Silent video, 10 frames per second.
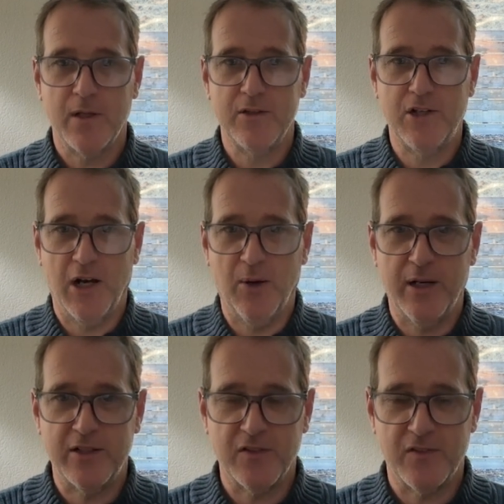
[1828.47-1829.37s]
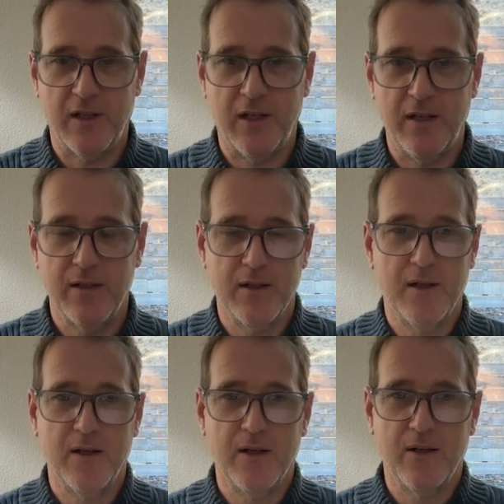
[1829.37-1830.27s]
Generation Z.
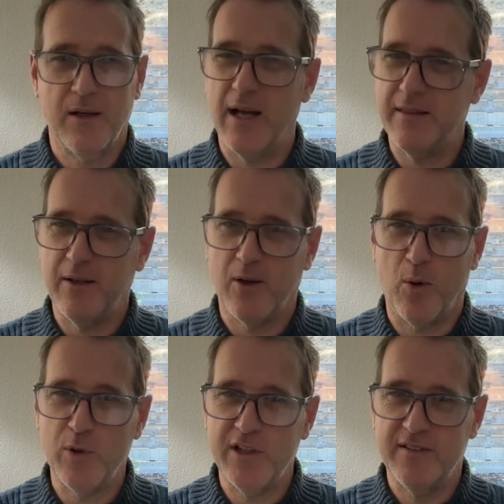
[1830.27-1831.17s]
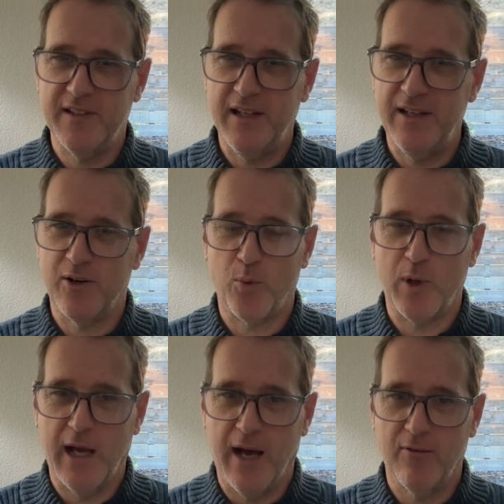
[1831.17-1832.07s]
I think, are we Z or are
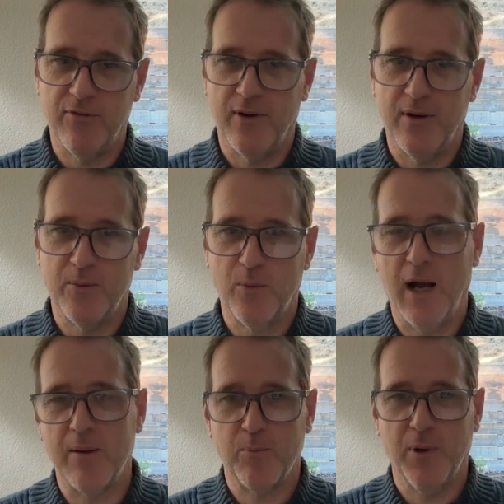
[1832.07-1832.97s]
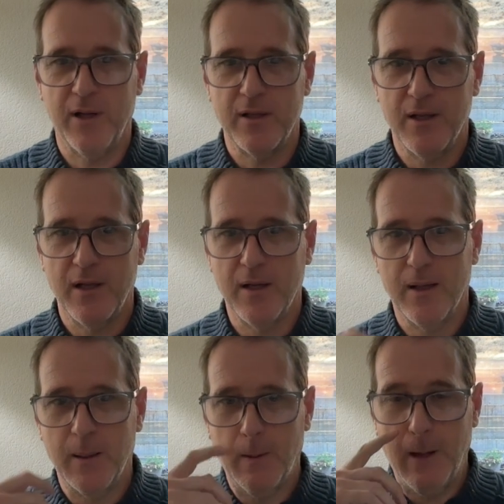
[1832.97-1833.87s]
we Alpha, right? But,
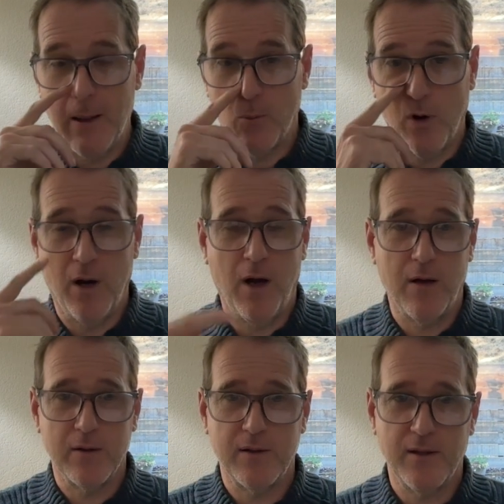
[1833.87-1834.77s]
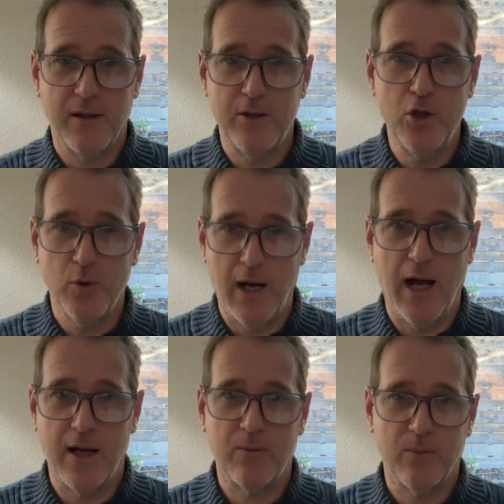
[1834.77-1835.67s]
right, we're all, you and
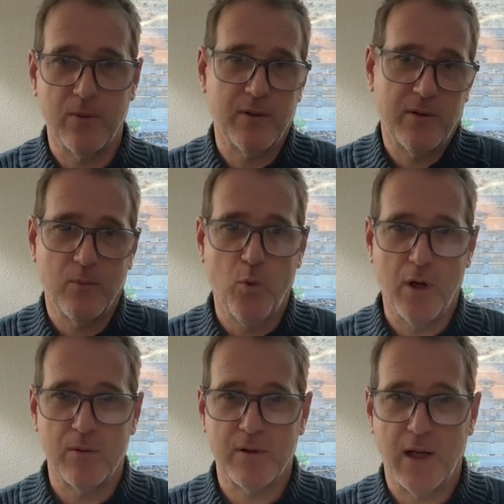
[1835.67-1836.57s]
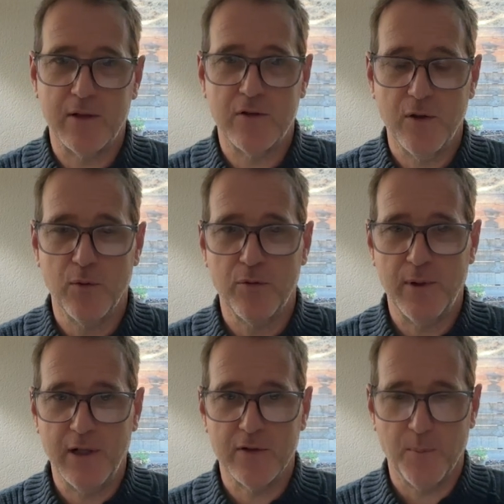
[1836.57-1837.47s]
I were, what, like
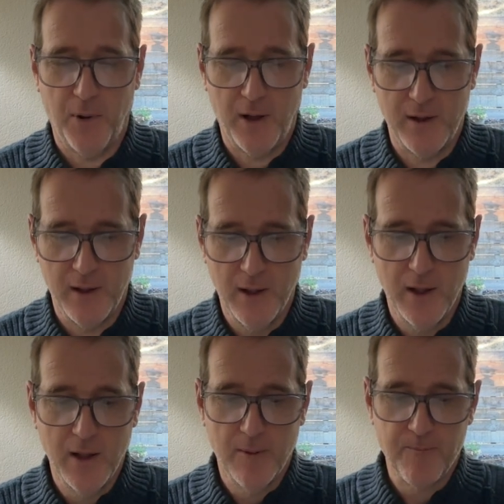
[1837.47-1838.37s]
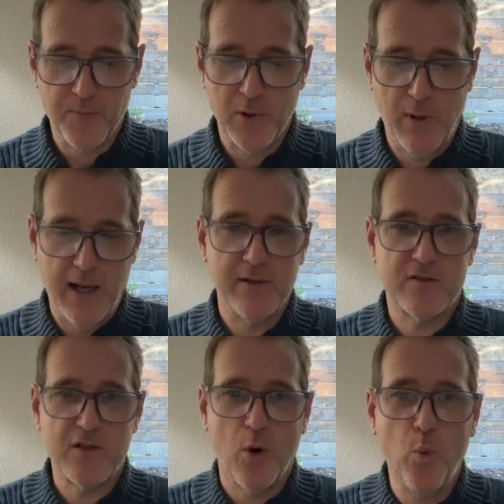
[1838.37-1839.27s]
2-3 years apart, right?
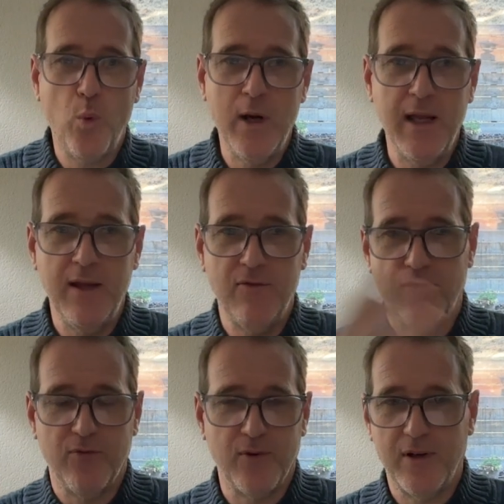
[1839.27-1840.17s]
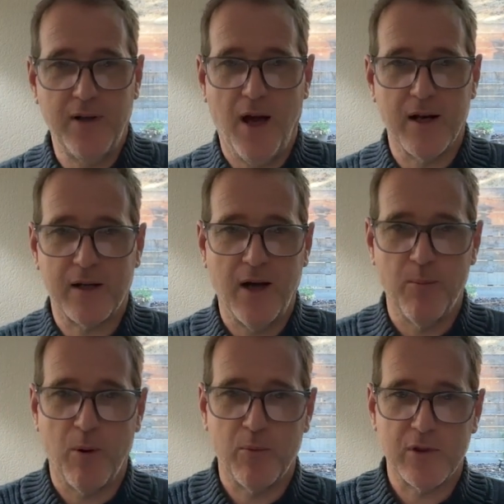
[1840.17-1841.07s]
So we've kind of
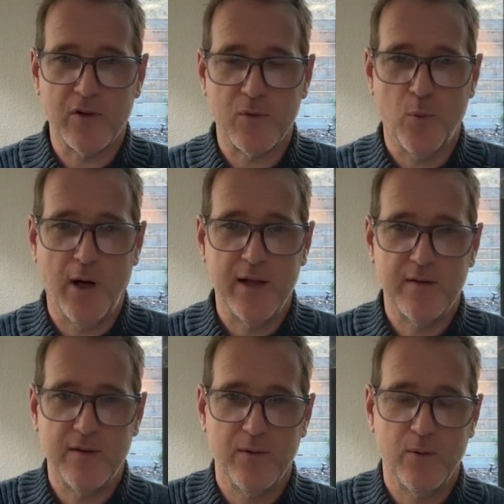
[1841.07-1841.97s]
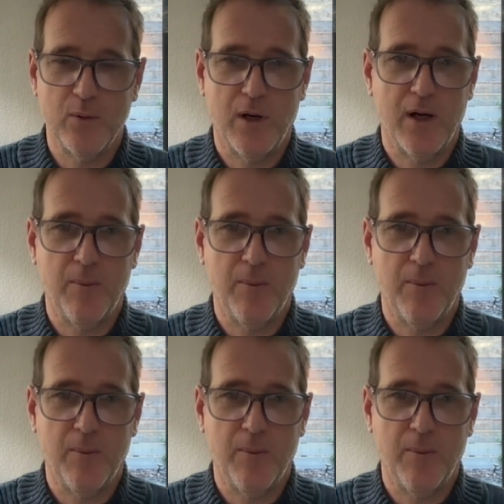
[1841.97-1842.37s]
come up with this way to